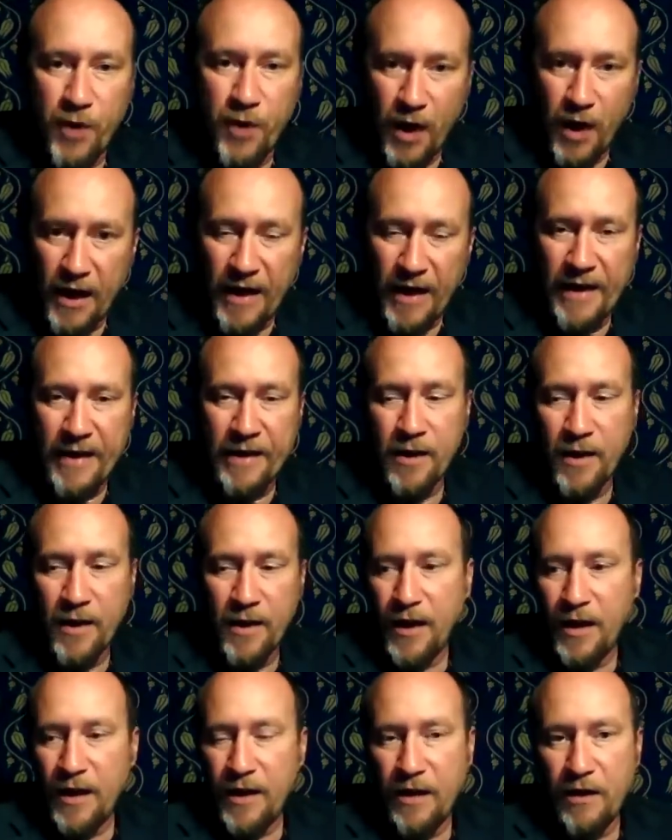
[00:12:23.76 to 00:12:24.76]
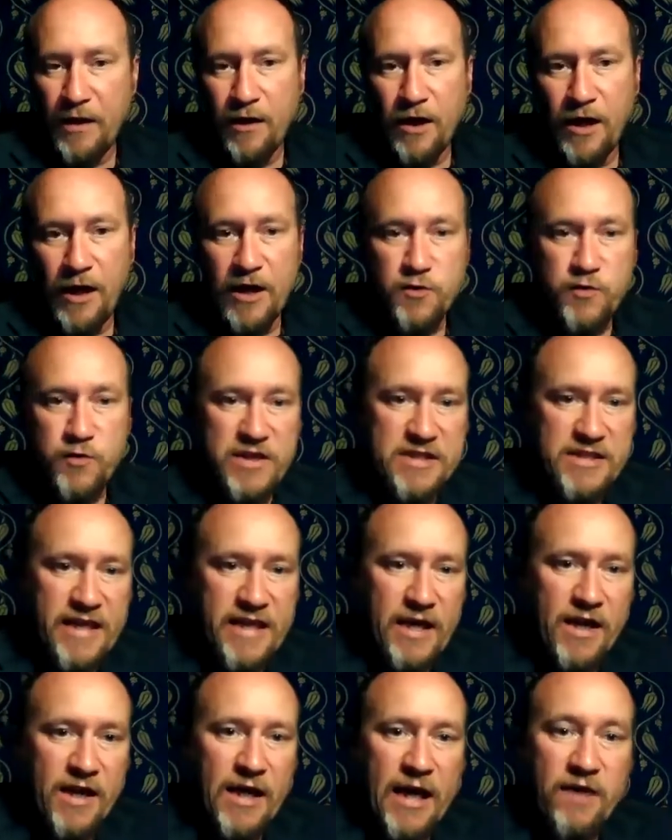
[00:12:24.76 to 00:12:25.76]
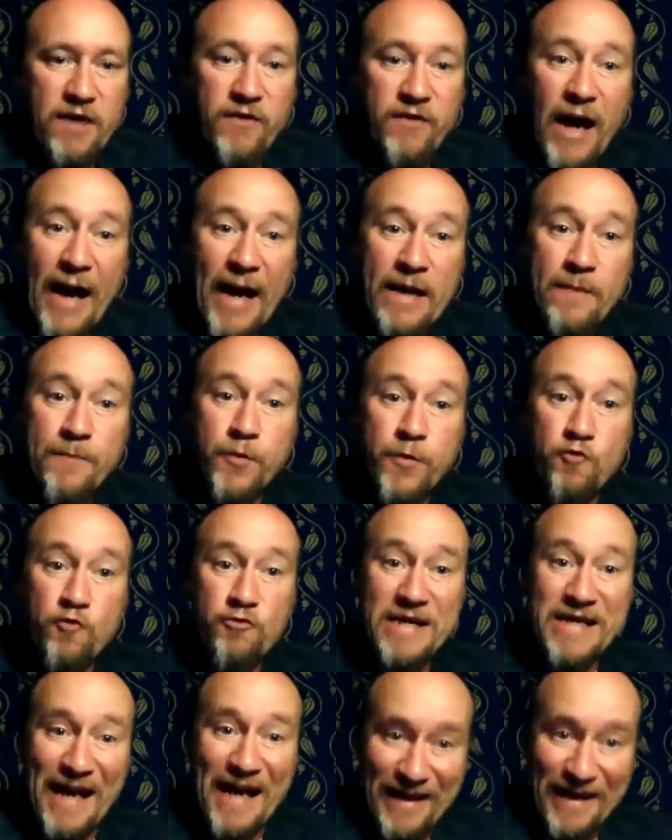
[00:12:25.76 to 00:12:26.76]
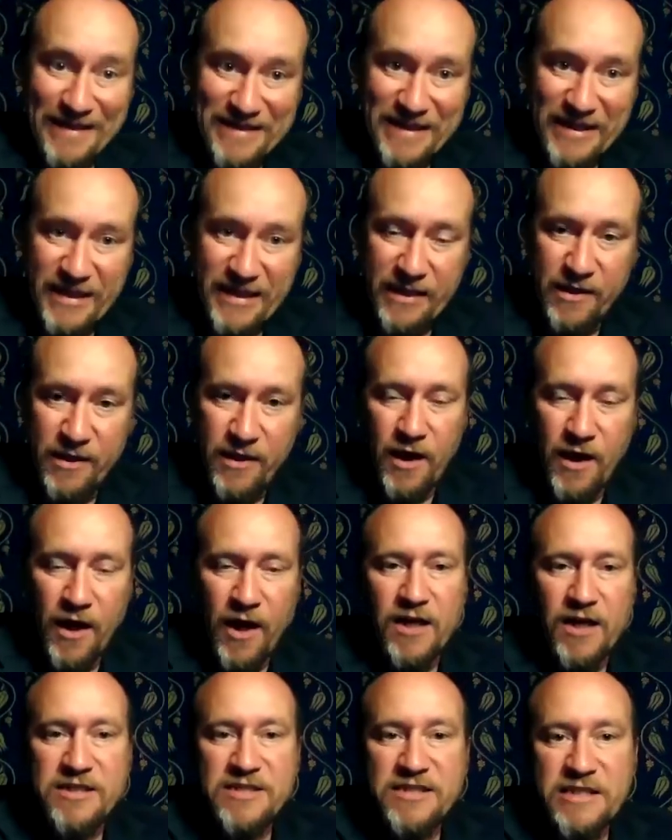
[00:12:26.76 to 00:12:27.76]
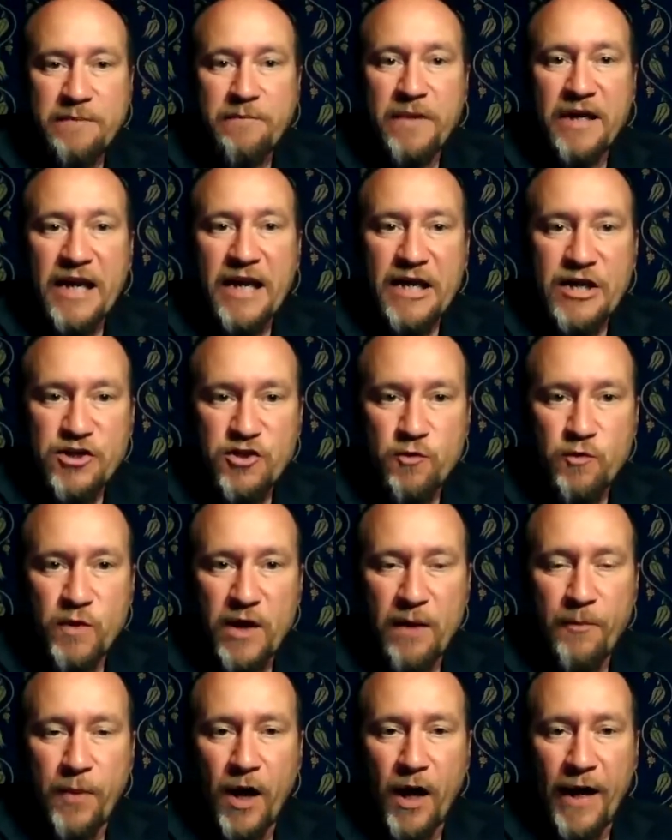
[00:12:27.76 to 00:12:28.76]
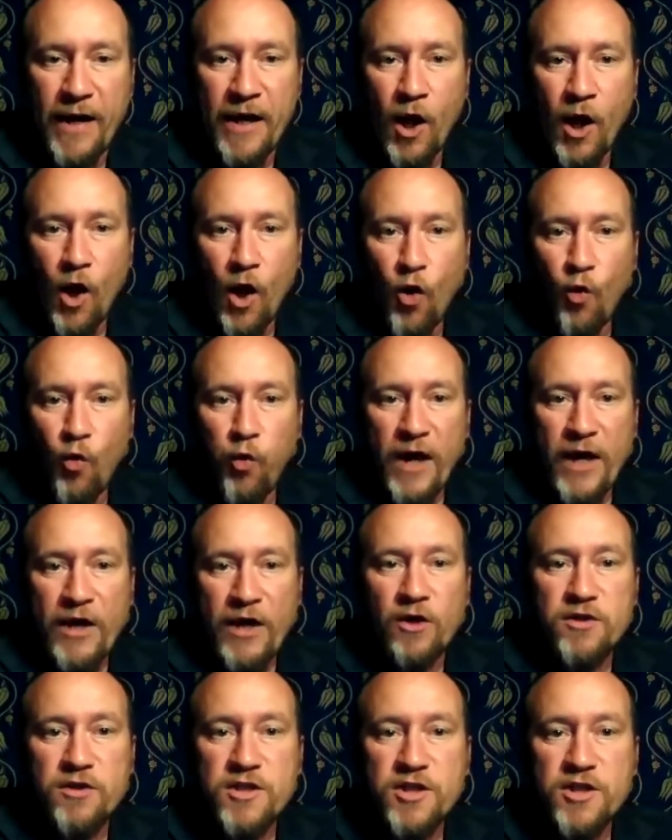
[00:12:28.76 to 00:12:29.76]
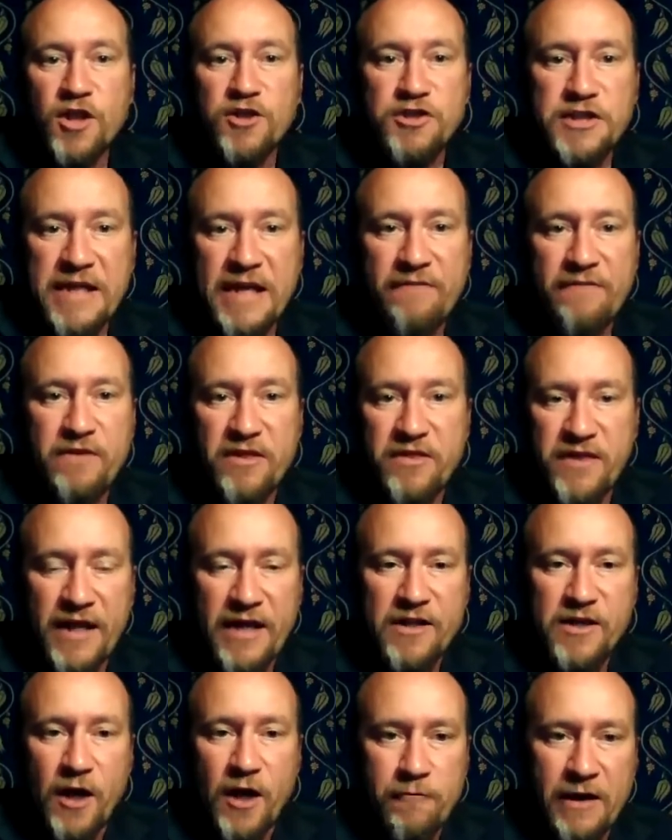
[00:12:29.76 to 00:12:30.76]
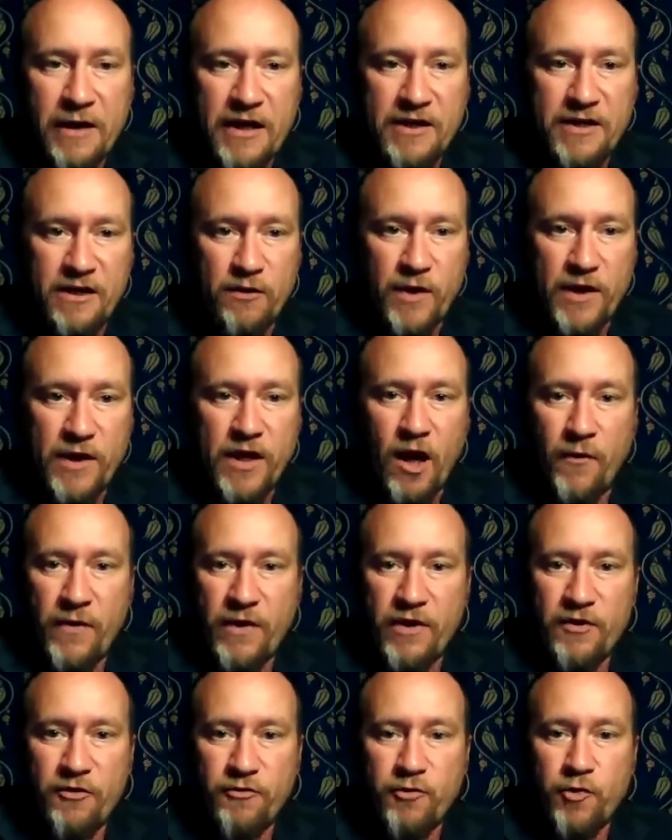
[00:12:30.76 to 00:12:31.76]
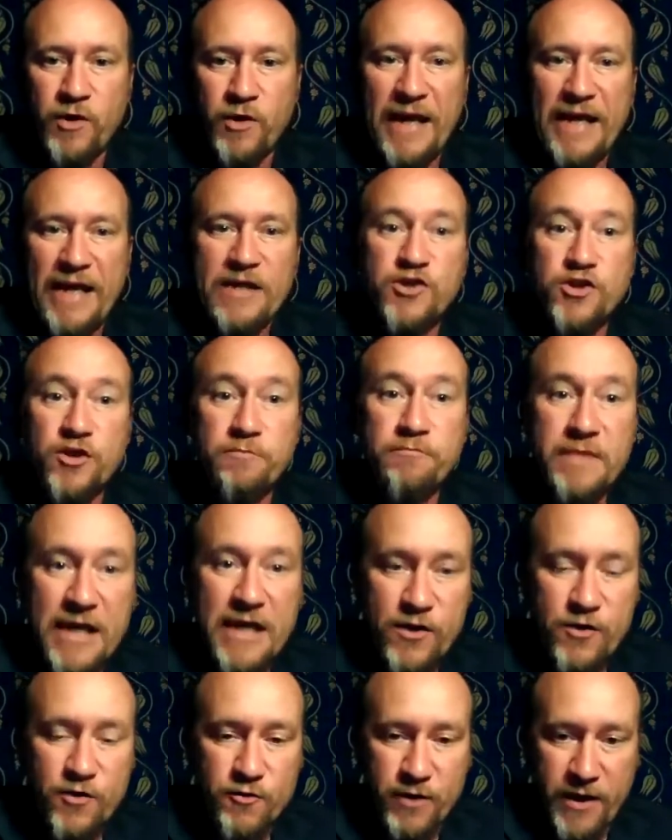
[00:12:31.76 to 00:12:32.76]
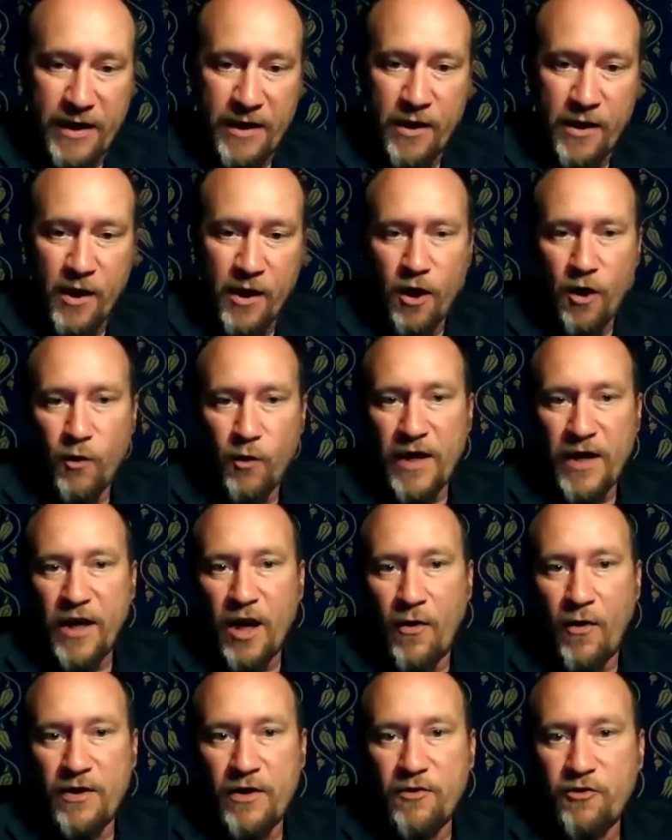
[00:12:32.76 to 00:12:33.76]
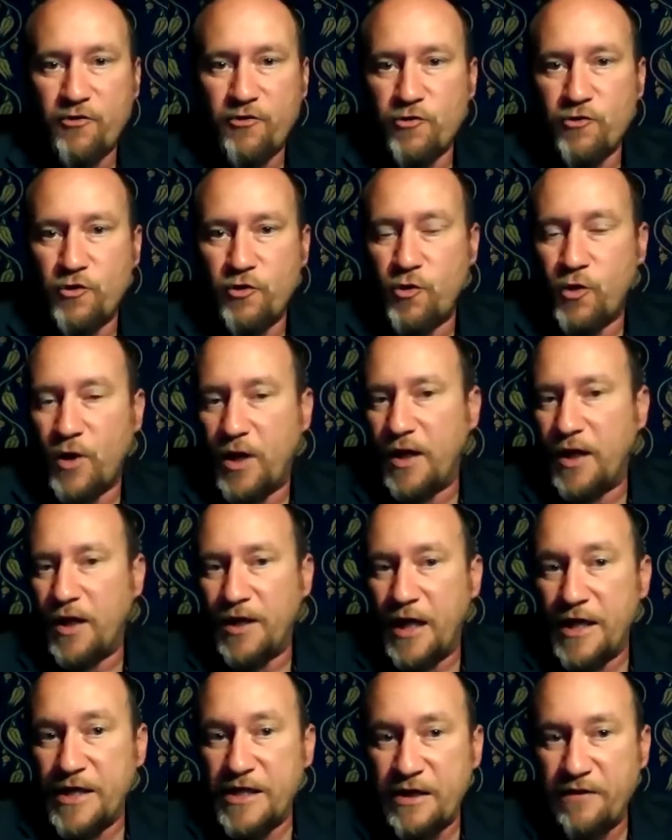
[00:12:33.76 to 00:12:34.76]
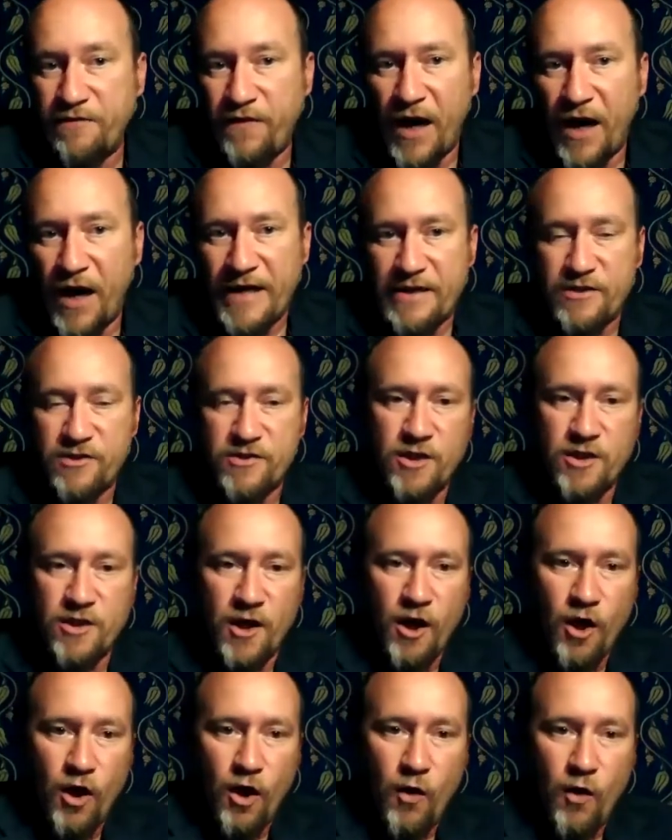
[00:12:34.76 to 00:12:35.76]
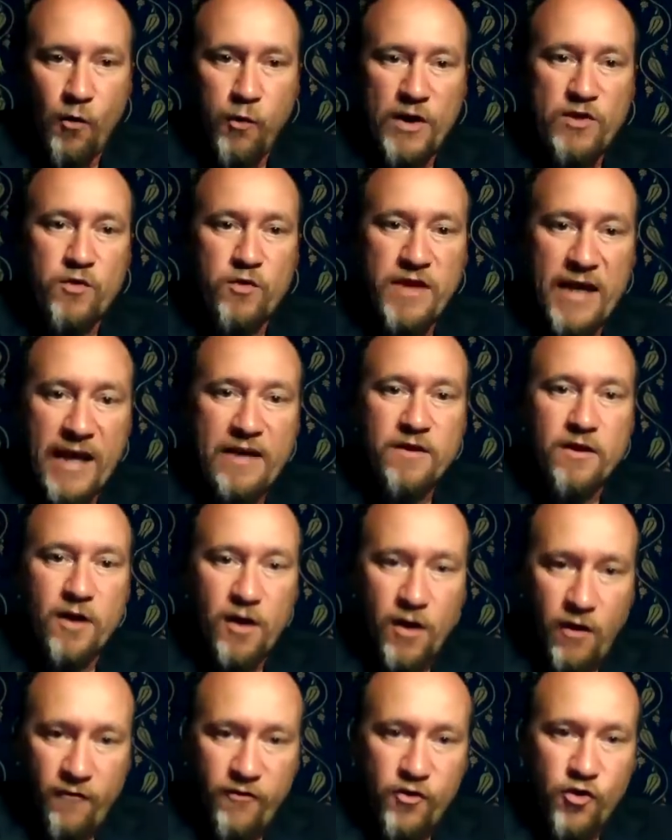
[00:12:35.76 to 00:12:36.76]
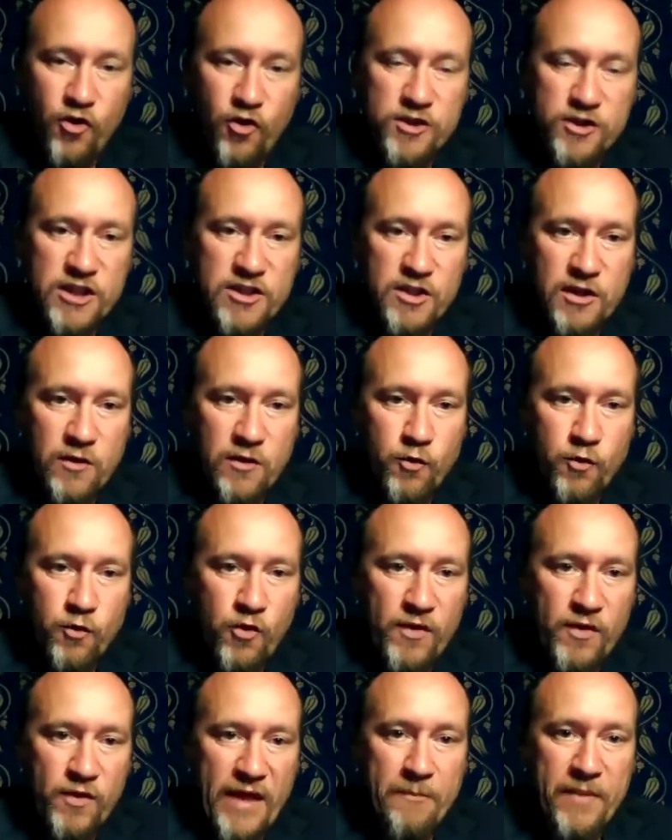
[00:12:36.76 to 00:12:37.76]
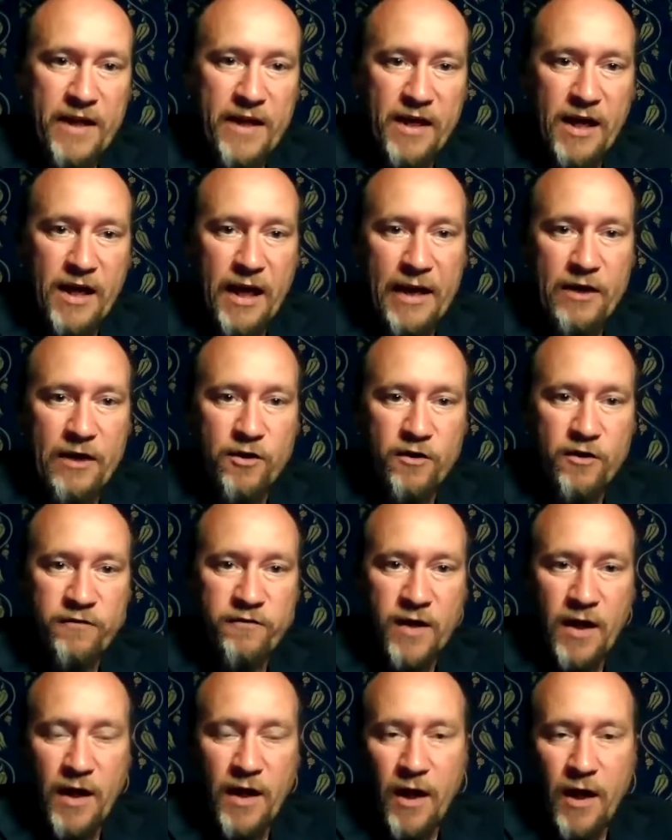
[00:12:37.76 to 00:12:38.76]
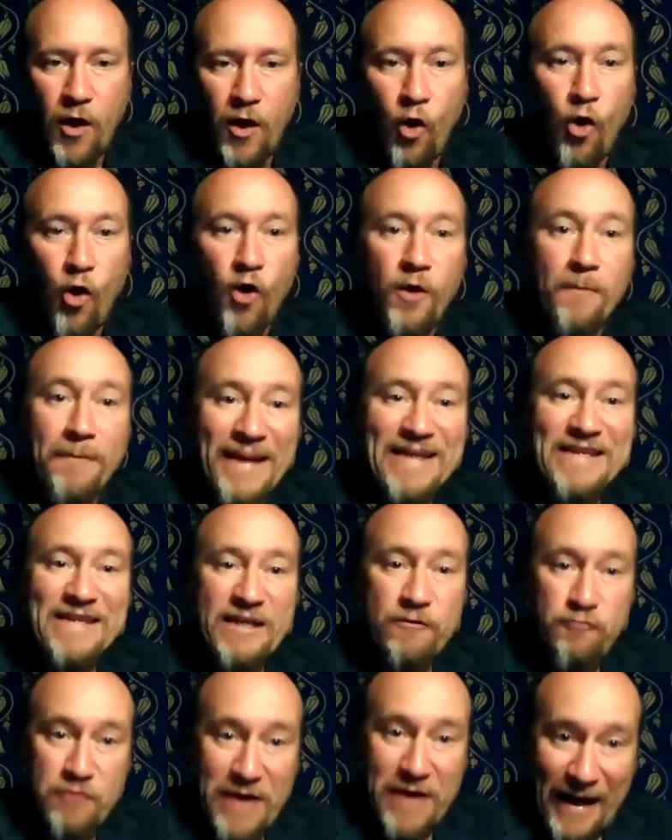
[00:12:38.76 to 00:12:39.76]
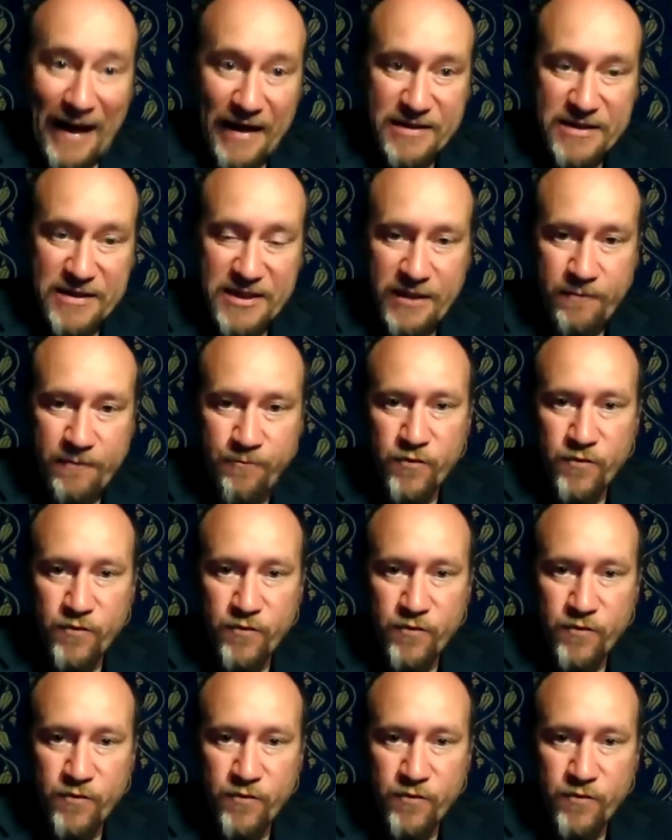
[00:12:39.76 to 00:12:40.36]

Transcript: by, as we say, a kind of hyper reality, a simulation whereby we're not touching everything directly. We're going through an intermediary. We're going through a device, which will then, of course, will then be a kind of augmented reality.